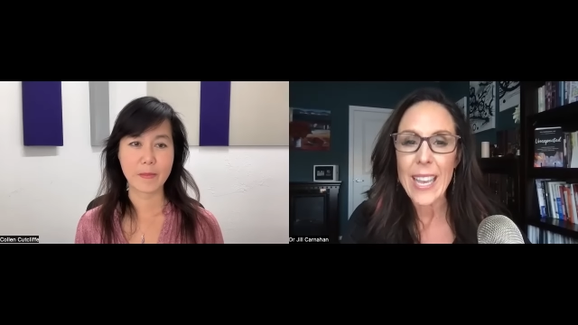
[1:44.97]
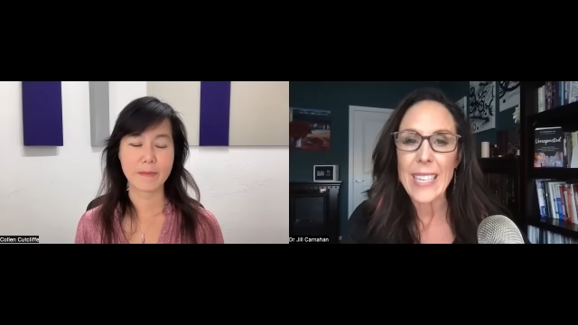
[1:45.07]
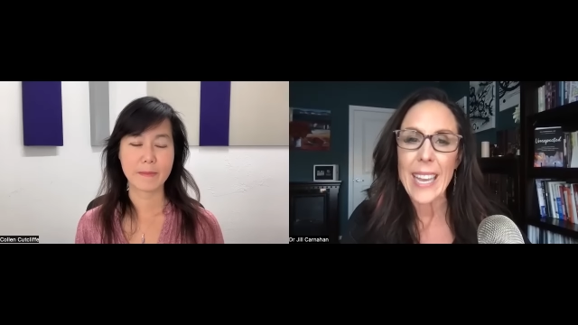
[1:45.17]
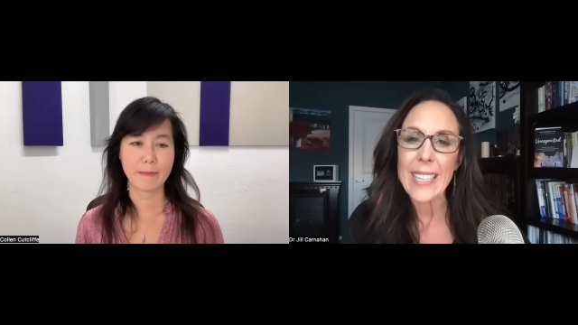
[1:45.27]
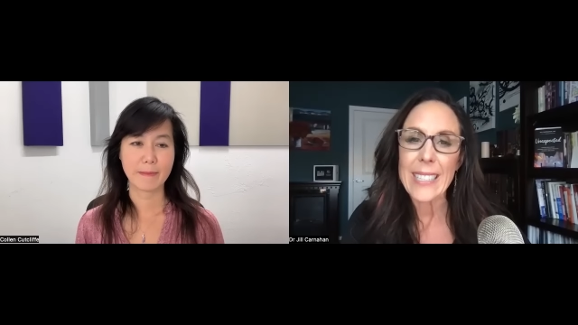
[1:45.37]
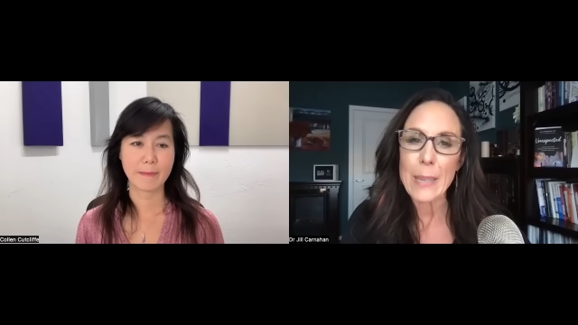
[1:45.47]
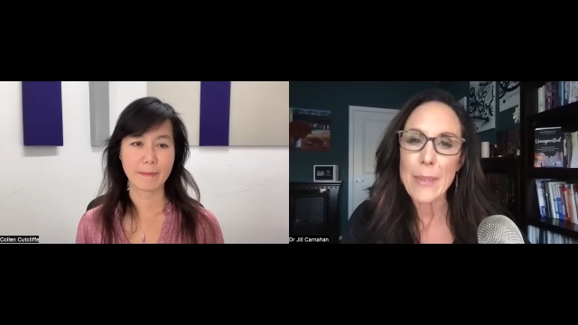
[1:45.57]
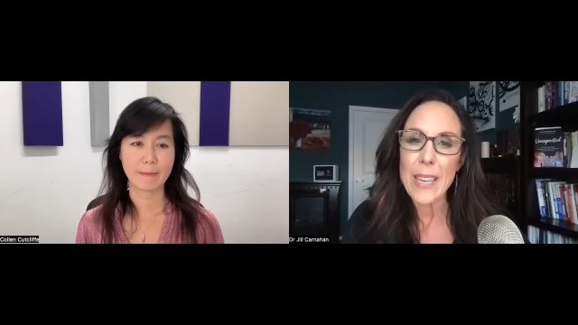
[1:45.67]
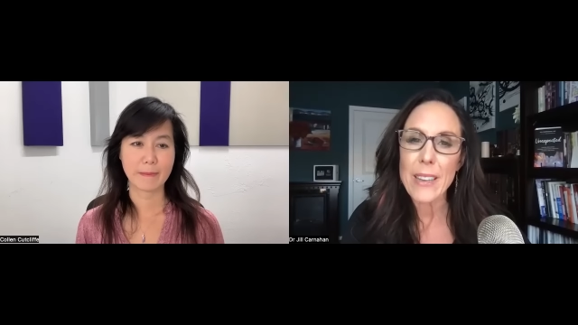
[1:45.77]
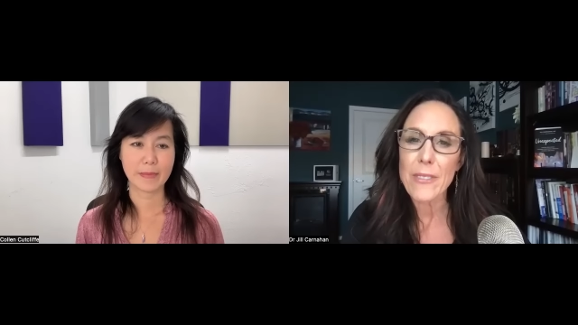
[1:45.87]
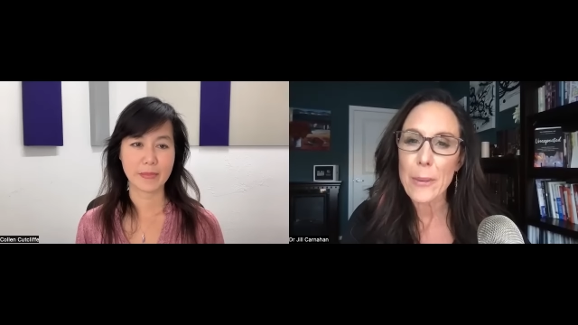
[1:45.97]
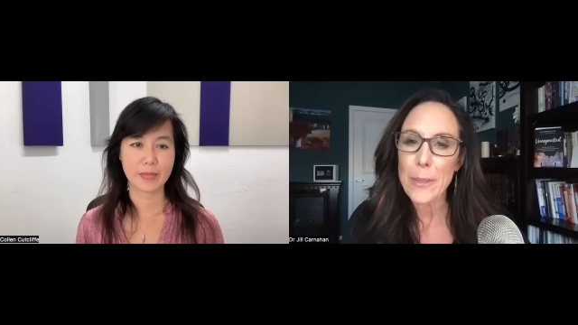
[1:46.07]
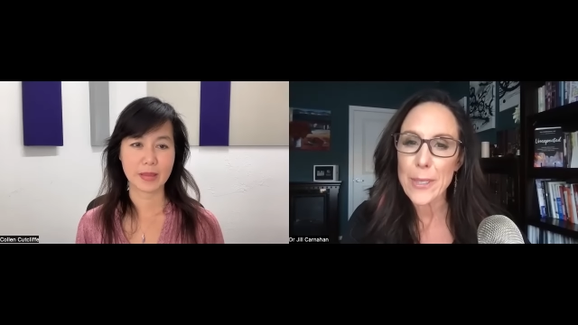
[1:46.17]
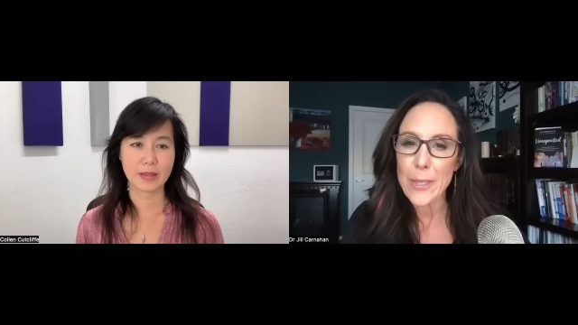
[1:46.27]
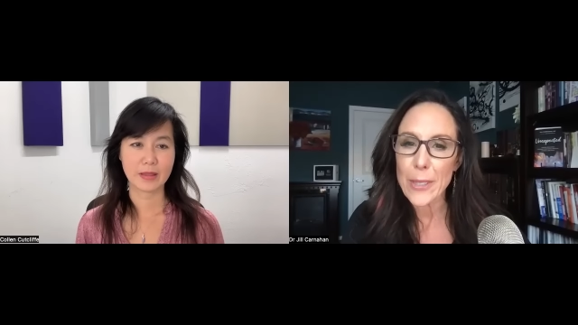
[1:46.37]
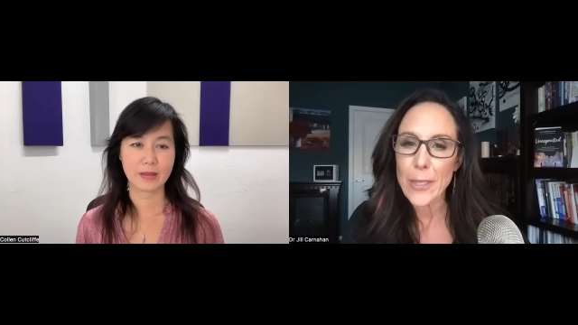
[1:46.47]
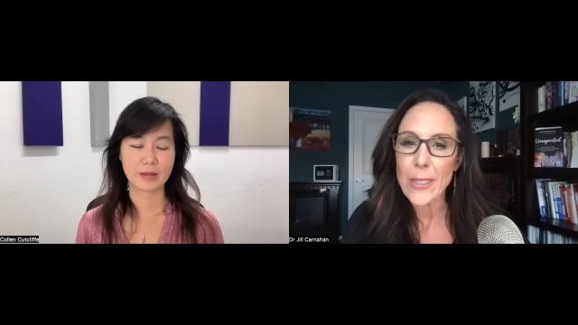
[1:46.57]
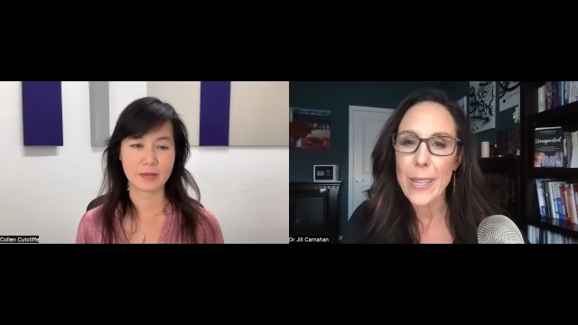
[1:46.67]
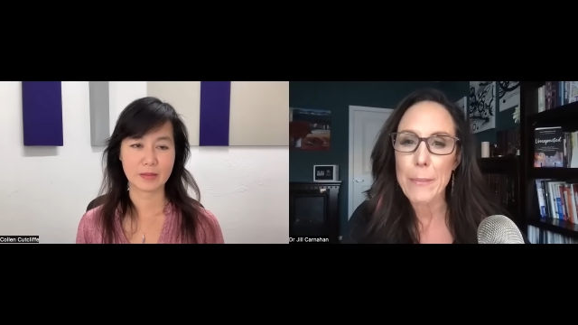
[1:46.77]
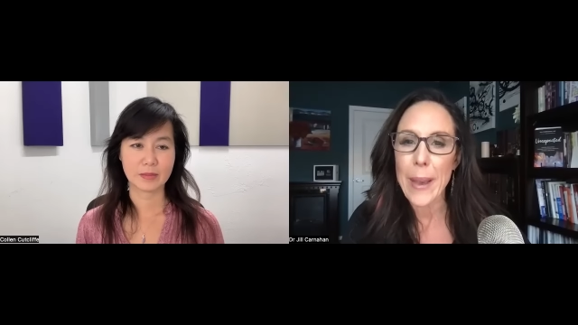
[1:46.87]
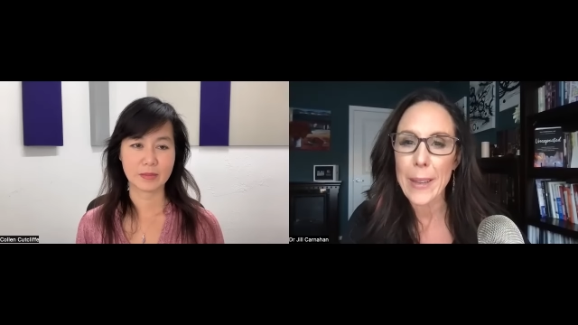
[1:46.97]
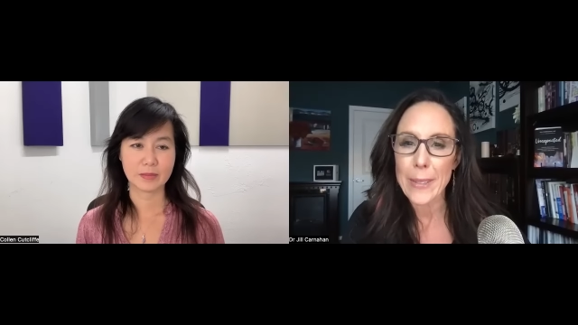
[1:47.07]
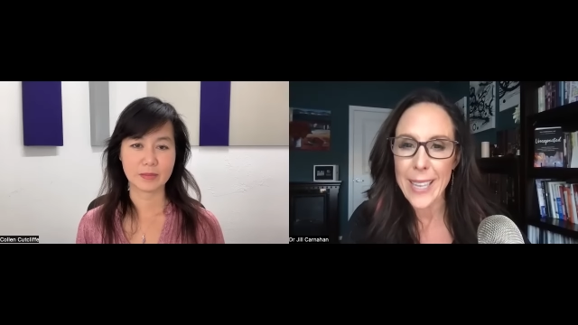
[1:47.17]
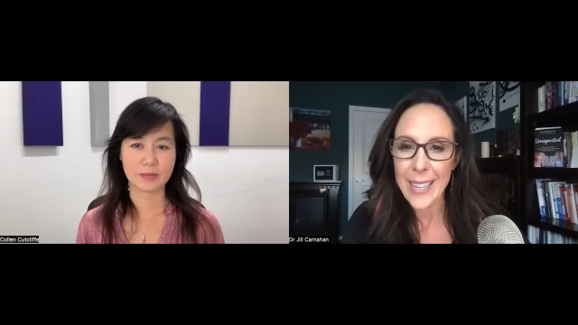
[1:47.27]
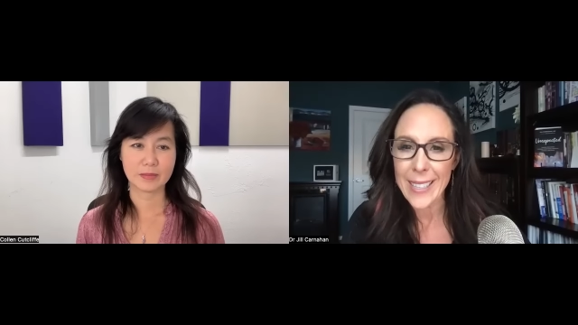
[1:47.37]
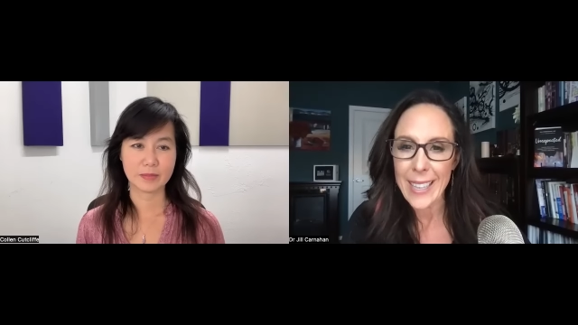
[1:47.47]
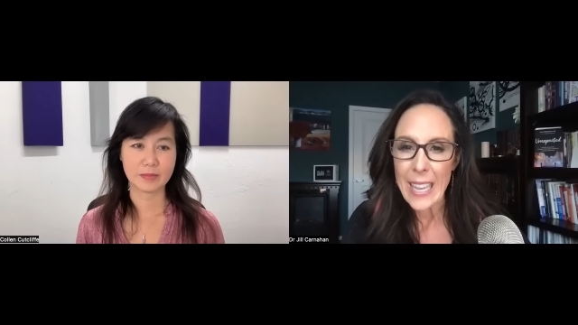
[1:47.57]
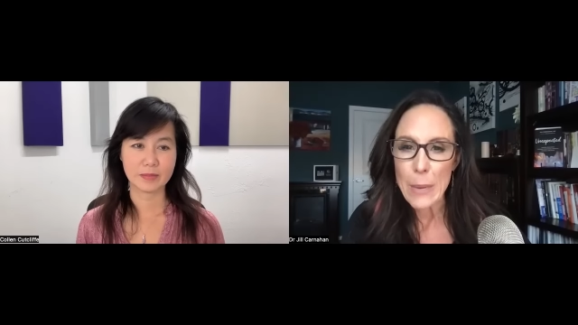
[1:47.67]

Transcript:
Speaker 1: in academia, pharmaceutical, and biotech.